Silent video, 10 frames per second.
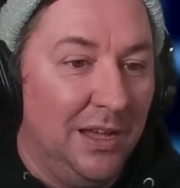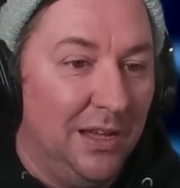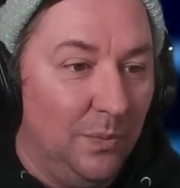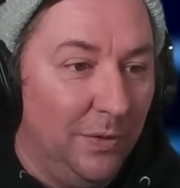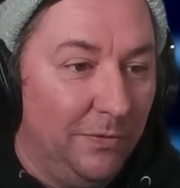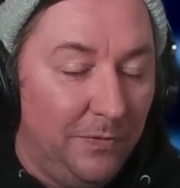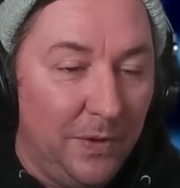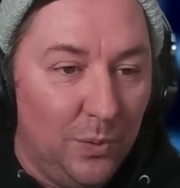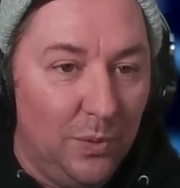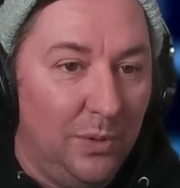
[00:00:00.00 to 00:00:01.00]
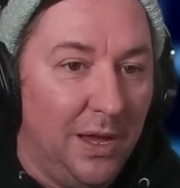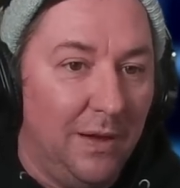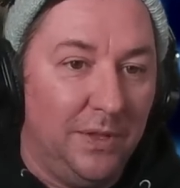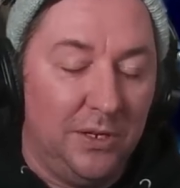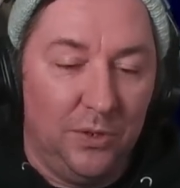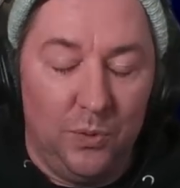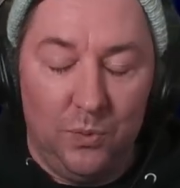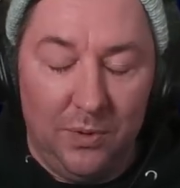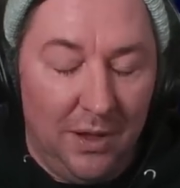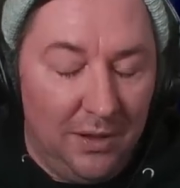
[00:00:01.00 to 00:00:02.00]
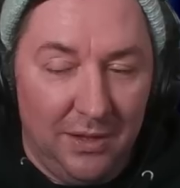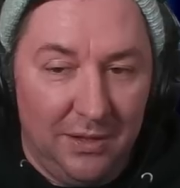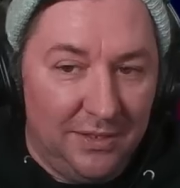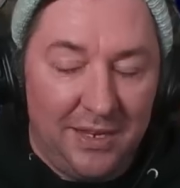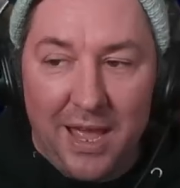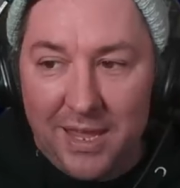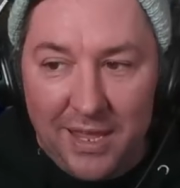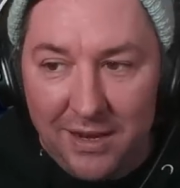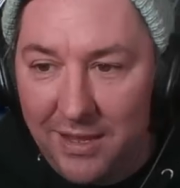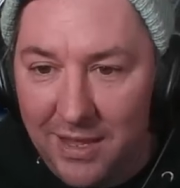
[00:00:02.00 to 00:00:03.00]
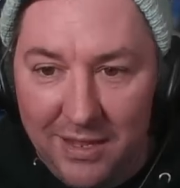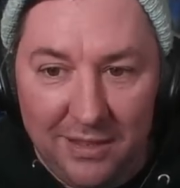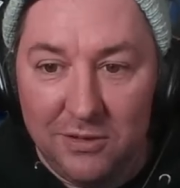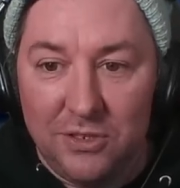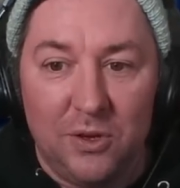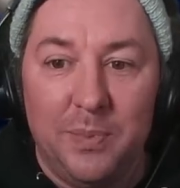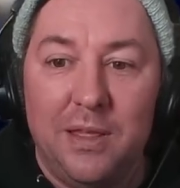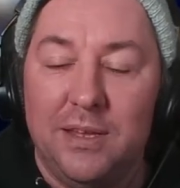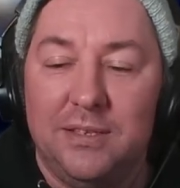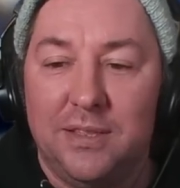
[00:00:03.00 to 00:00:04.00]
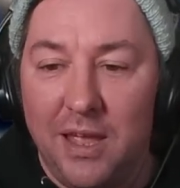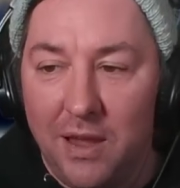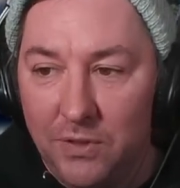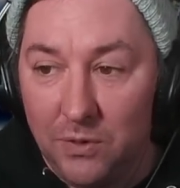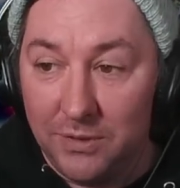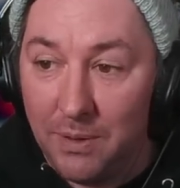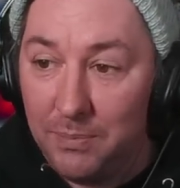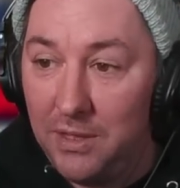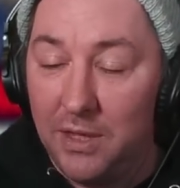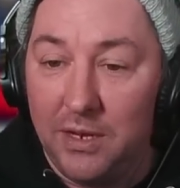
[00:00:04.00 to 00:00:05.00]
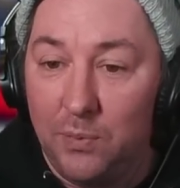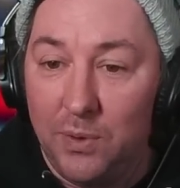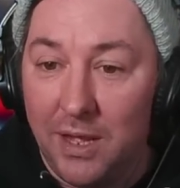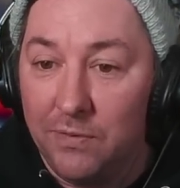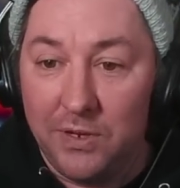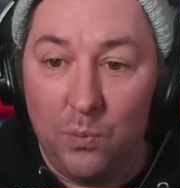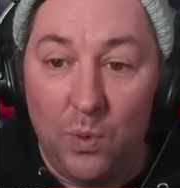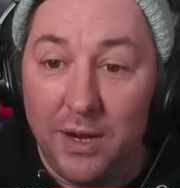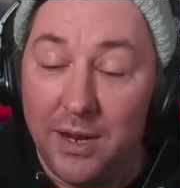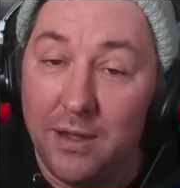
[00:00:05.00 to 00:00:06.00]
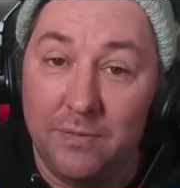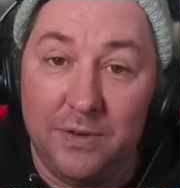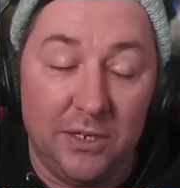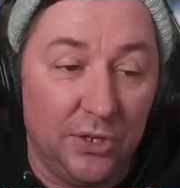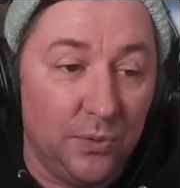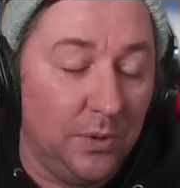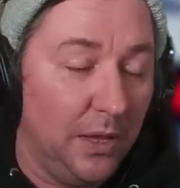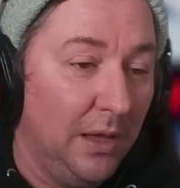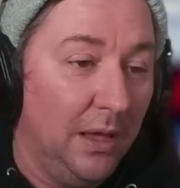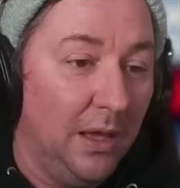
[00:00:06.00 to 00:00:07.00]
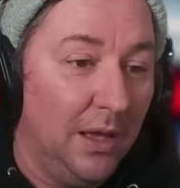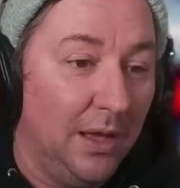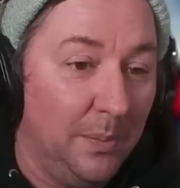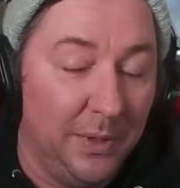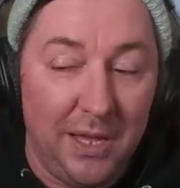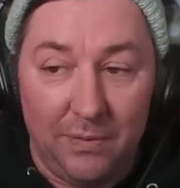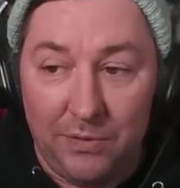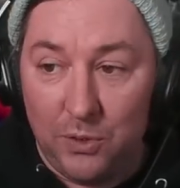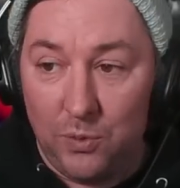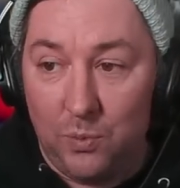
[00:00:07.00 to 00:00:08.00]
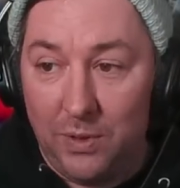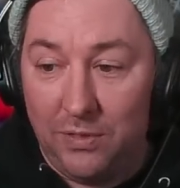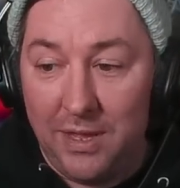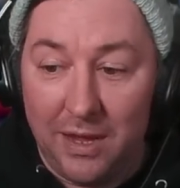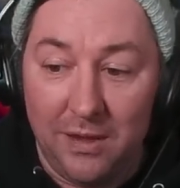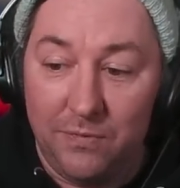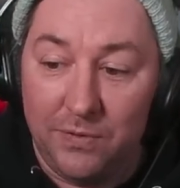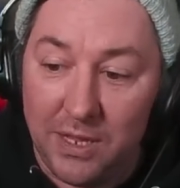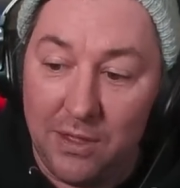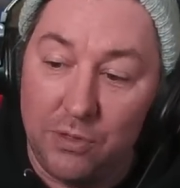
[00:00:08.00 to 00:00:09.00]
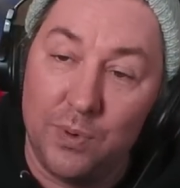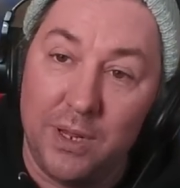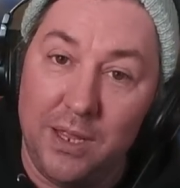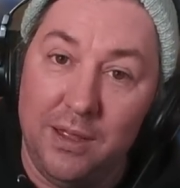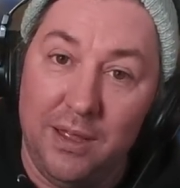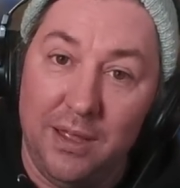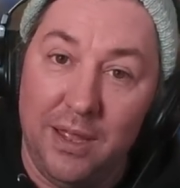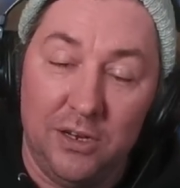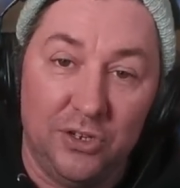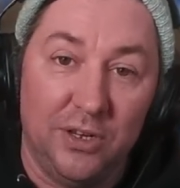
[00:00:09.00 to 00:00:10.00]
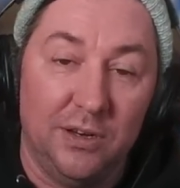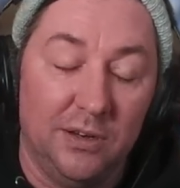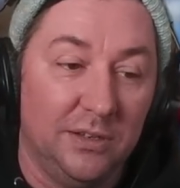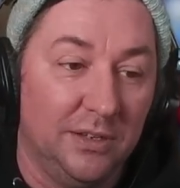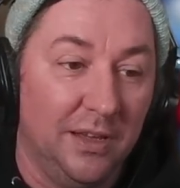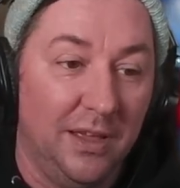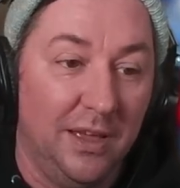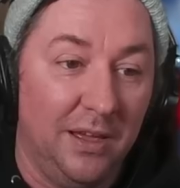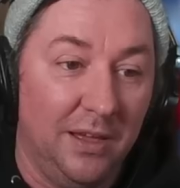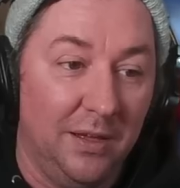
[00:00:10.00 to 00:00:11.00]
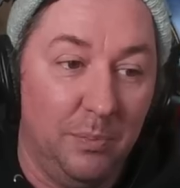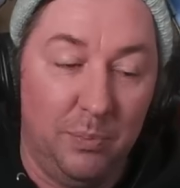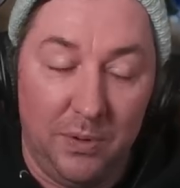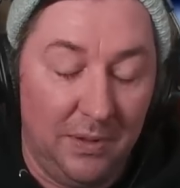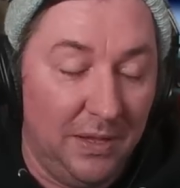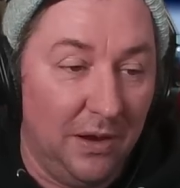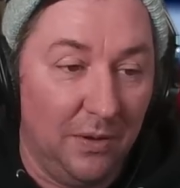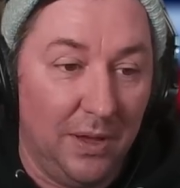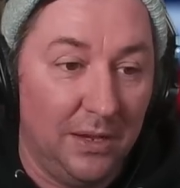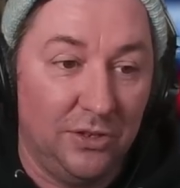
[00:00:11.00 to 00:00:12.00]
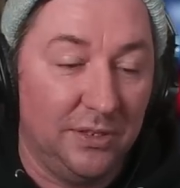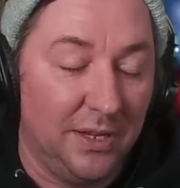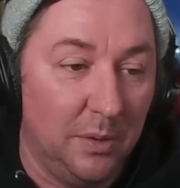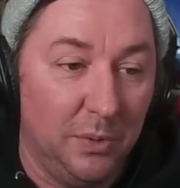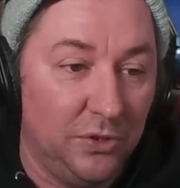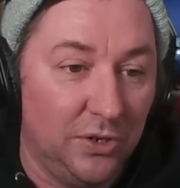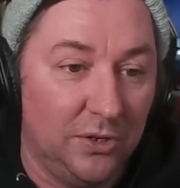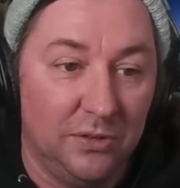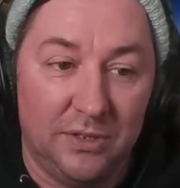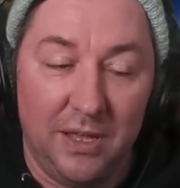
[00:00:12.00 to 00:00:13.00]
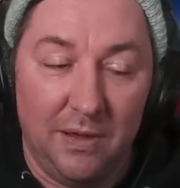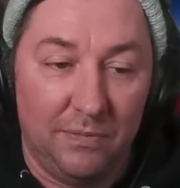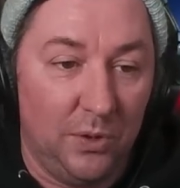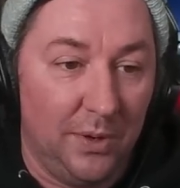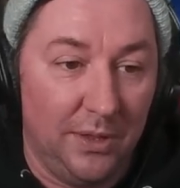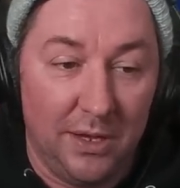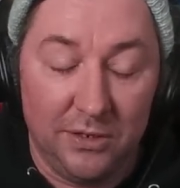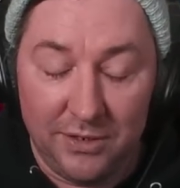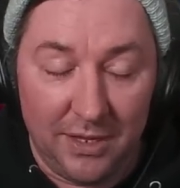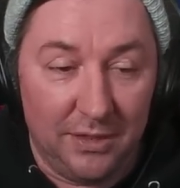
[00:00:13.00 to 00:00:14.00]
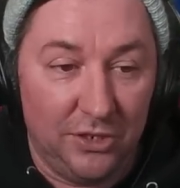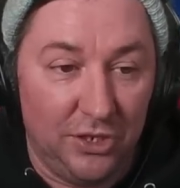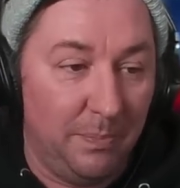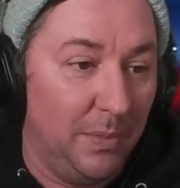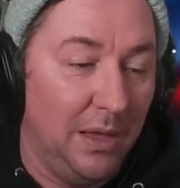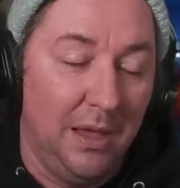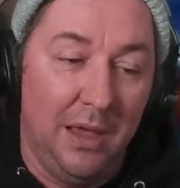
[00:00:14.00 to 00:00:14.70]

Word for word: uh, with fuel. They have to do uh, stack it again. There's so many things that they have to do. Same thing they did with IFT one and IFT two, but they have to do it with the IFT three engines uh, you know engines on the boosters they have to do it on the engines on the ship